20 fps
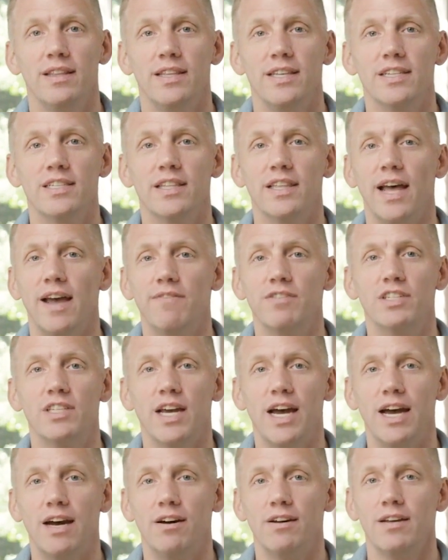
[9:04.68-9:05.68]
this
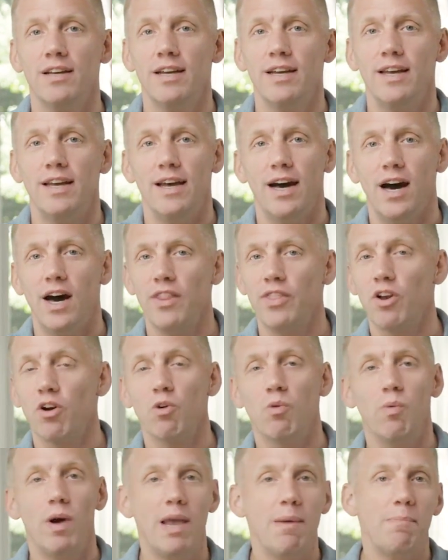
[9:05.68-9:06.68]
lifestyle. On
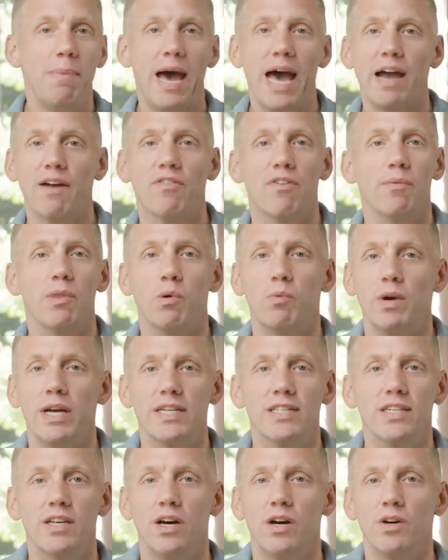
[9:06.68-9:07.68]
their way back from the
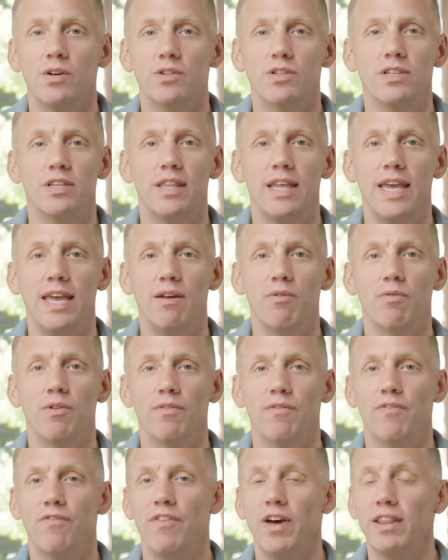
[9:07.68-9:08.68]
West Coast, they
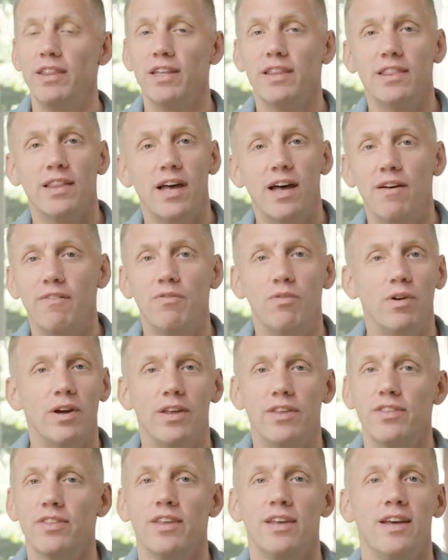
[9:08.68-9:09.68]
fell in love
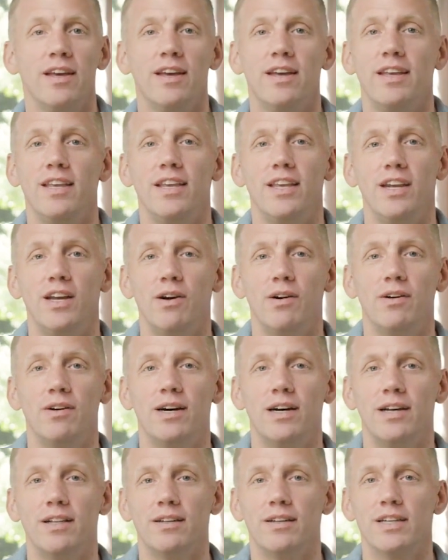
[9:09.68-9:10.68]
with
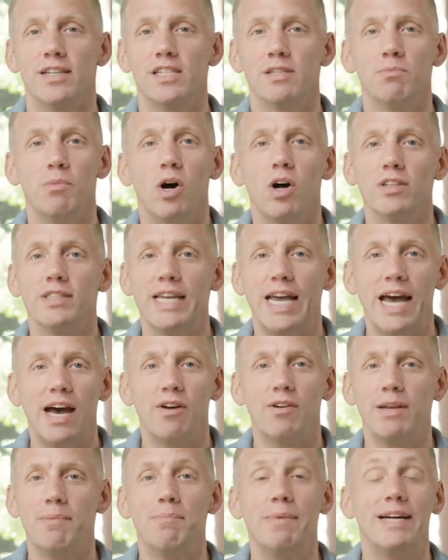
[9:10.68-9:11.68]
a small
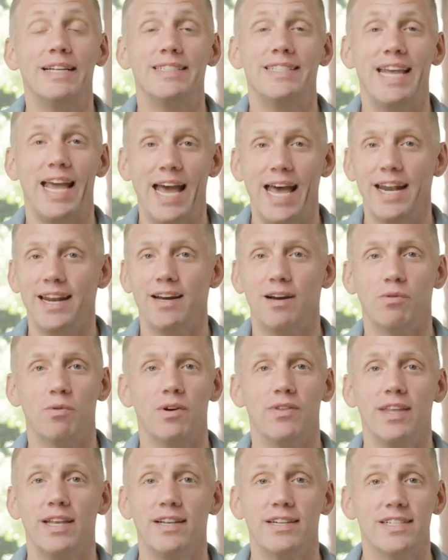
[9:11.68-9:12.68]
town in Montana
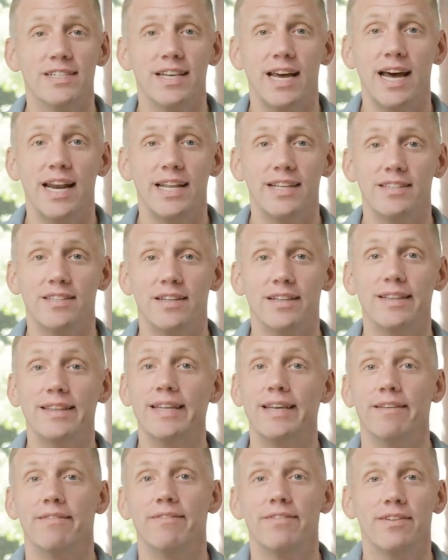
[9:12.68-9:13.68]
where they decided to
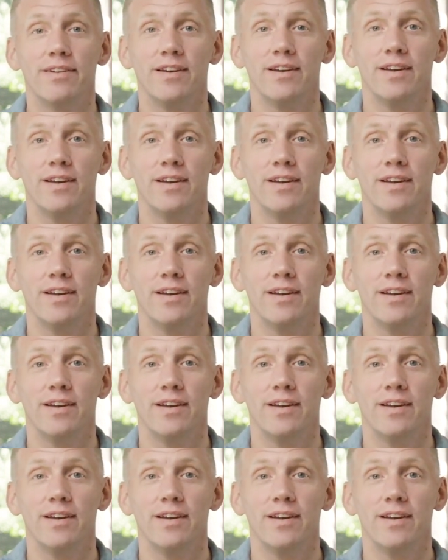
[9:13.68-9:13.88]
live.